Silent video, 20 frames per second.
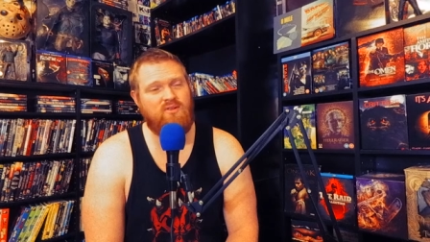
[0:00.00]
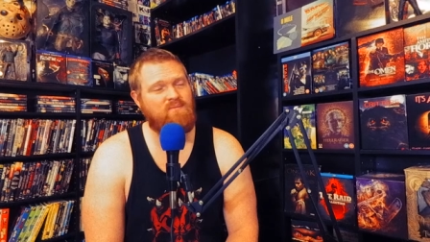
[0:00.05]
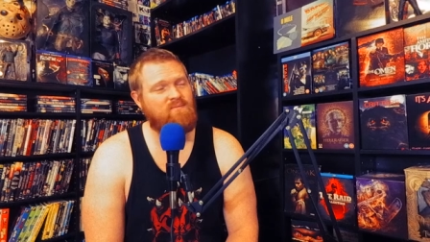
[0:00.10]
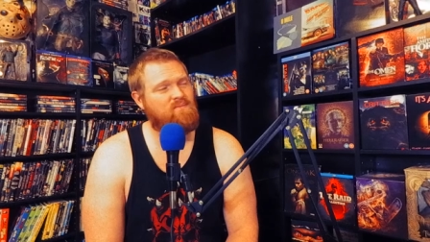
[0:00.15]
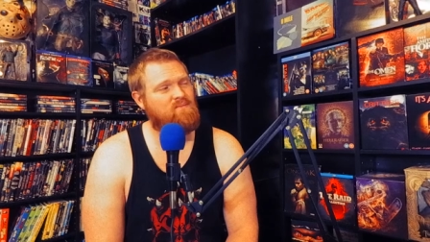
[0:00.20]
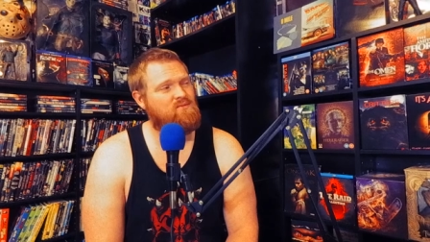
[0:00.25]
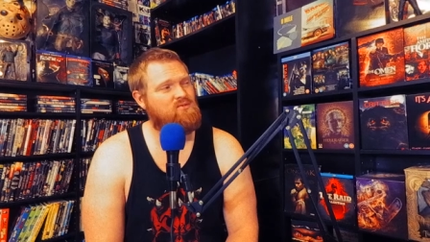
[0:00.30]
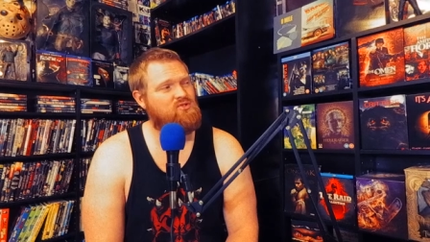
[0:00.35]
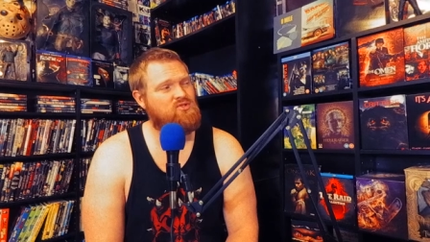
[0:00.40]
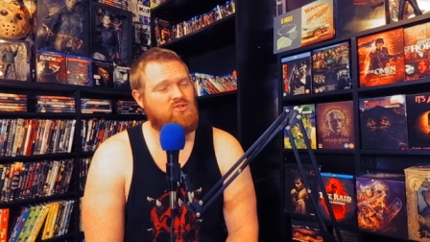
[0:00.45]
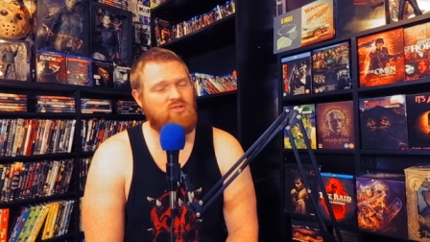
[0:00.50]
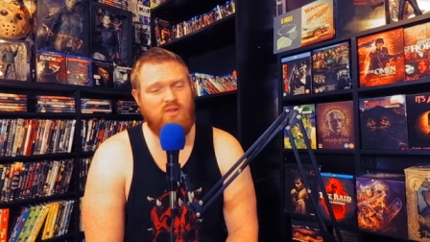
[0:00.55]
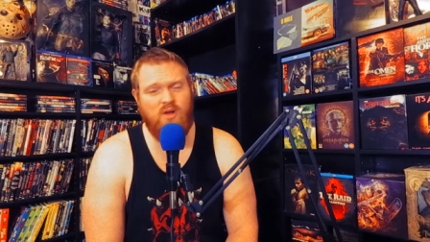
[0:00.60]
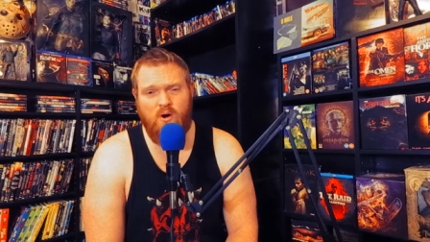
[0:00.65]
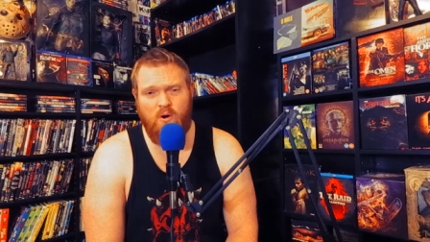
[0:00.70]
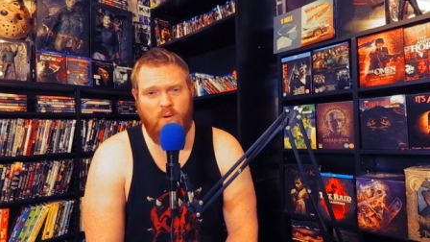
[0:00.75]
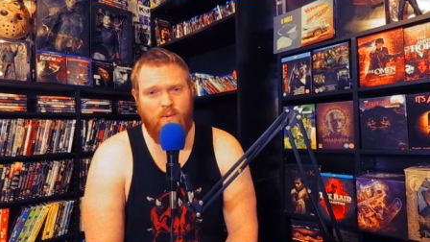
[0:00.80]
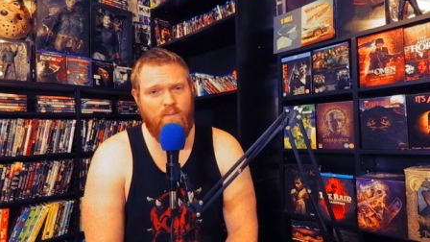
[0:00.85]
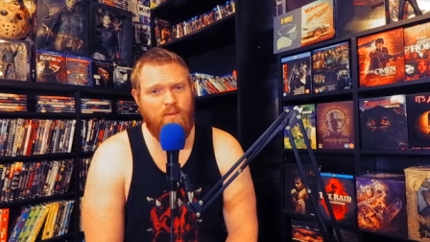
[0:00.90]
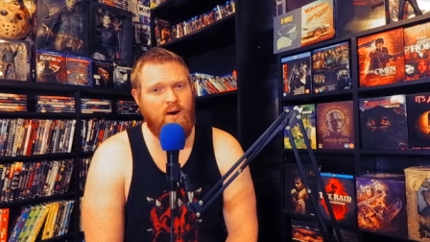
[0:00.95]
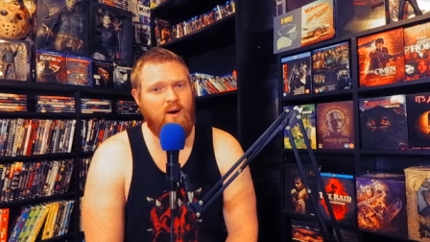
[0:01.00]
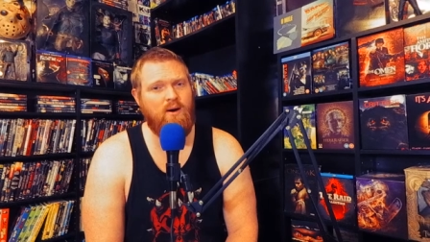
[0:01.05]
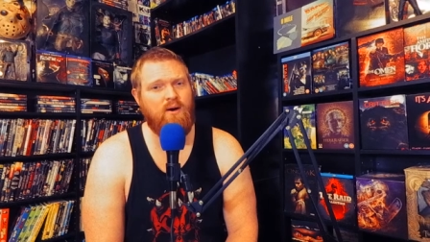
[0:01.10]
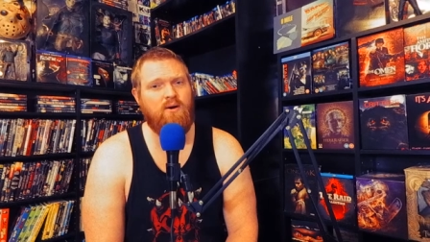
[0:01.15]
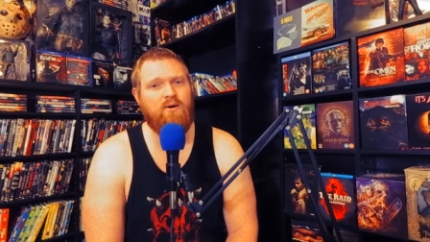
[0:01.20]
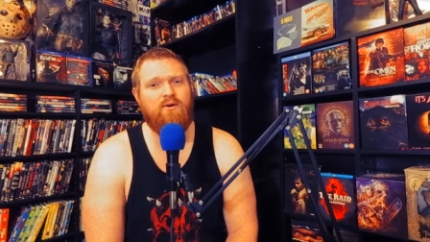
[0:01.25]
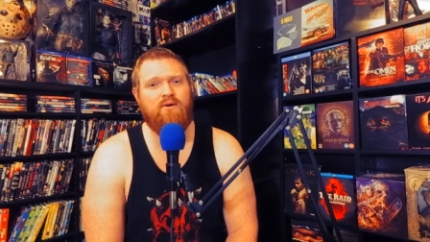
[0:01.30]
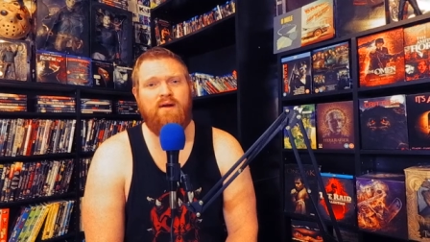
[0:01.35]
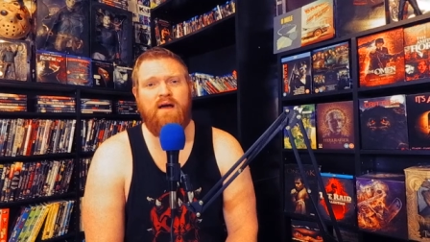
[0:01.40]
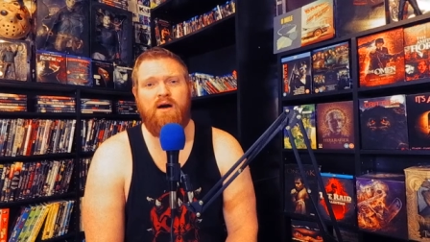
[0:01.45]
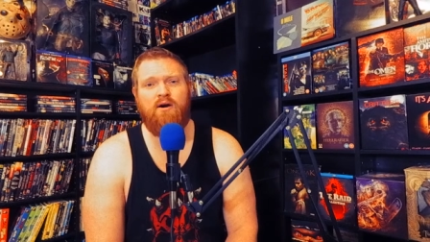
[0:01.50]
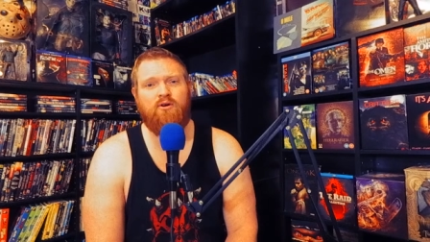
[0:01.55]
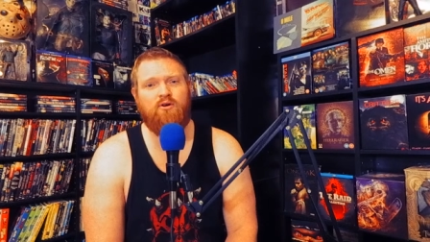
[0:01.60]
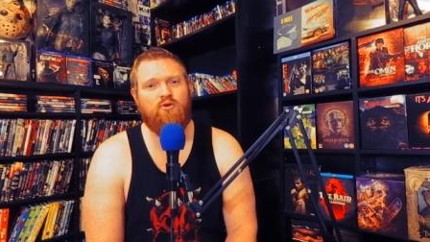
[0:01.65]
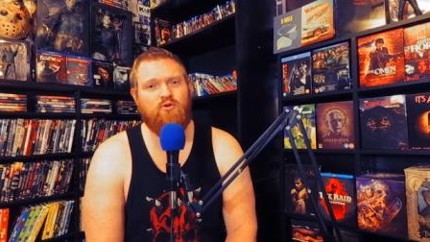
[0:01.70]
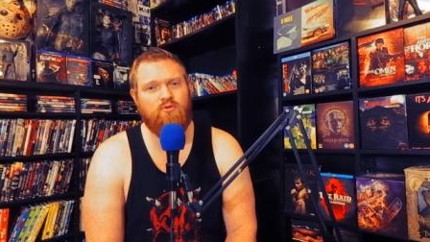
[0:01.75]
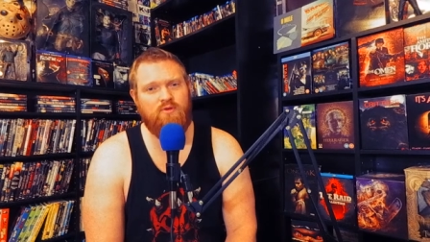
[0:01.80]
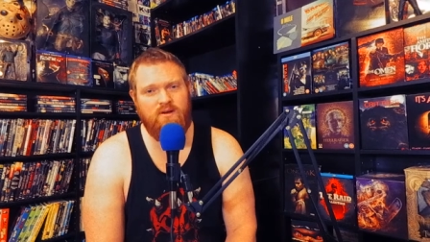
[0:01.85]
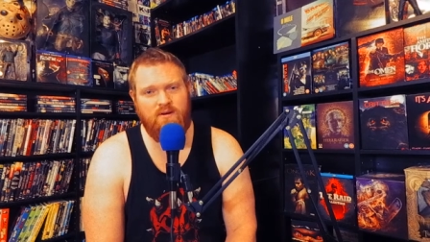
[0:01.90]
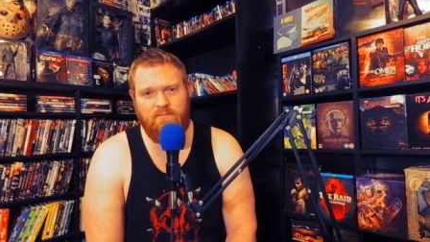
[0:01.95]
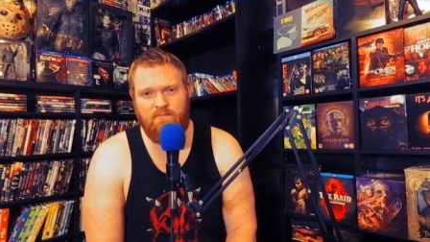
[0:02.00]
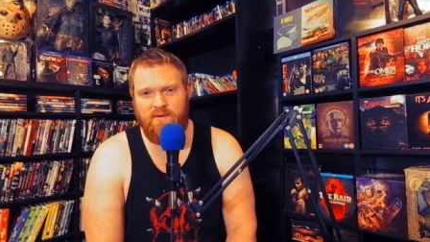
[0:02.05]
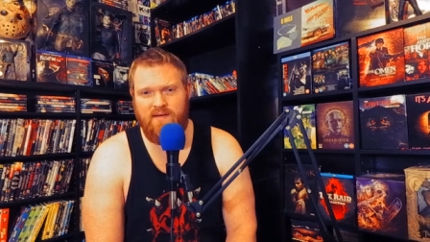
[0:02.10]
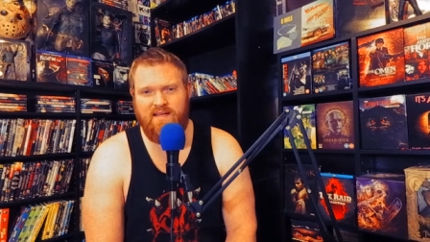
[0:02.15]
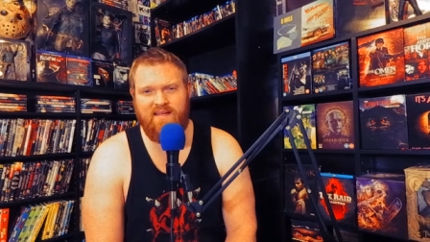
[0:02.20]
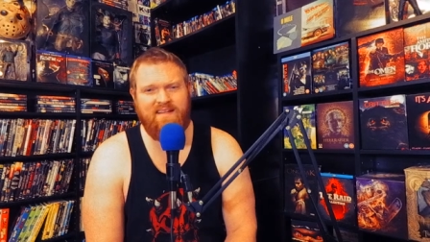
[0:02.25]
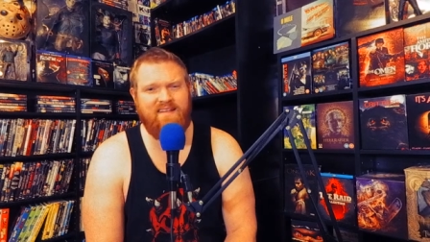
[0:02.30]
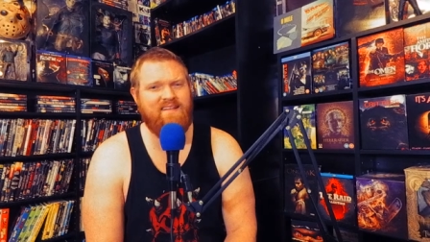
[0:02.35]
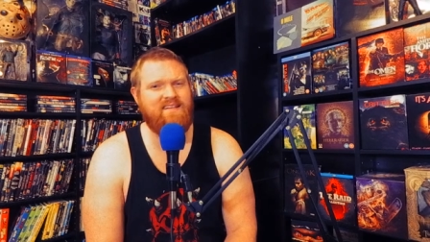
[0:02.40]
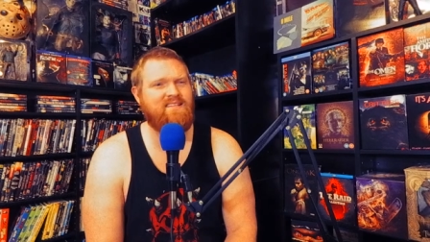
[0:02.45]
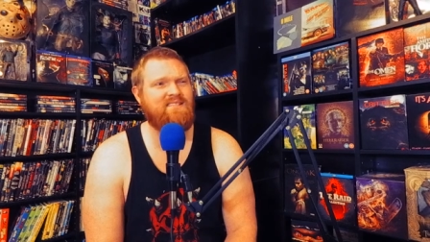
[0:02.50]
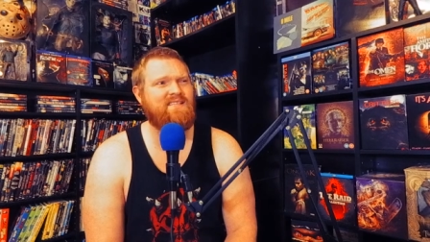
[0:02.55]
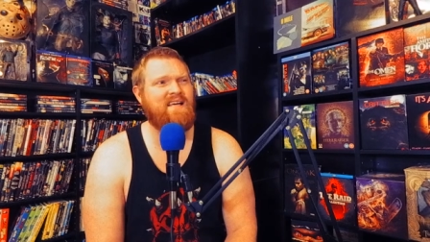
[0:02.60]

slow burn, how creepy it is.